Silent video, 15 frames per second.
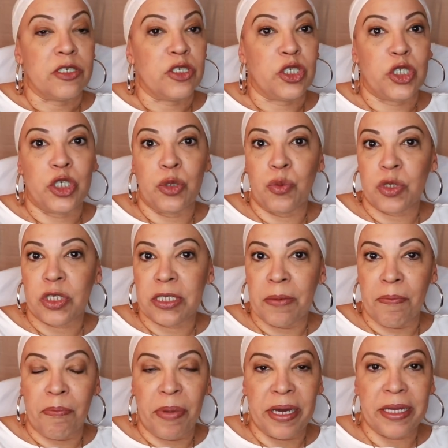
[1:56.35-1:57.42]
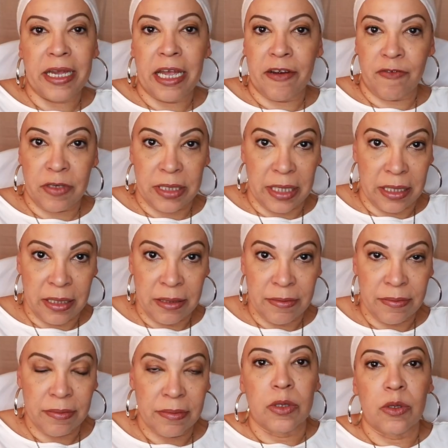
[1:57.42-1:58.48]
she was in bed every day.
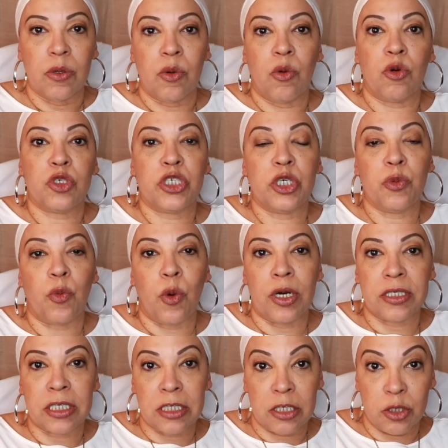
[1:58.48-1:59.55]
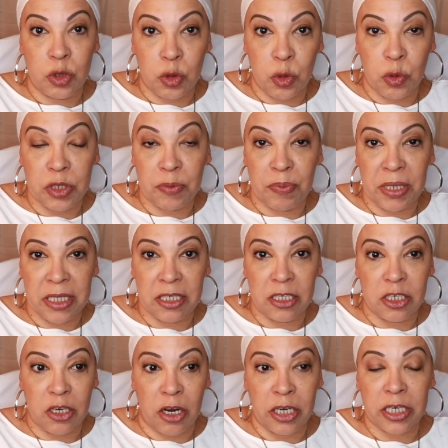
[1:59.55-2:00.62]
All she wanted to do was be in the
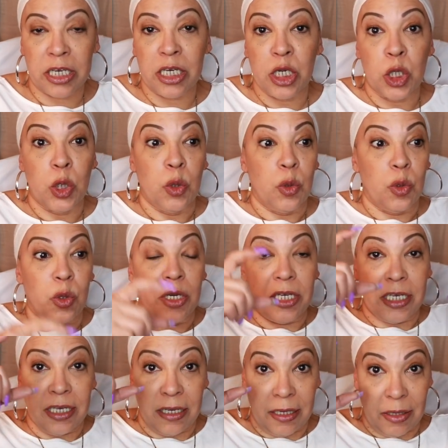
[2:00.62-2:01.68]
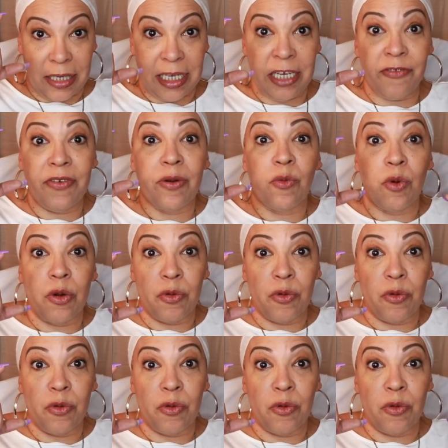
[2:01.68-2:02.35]
dark, even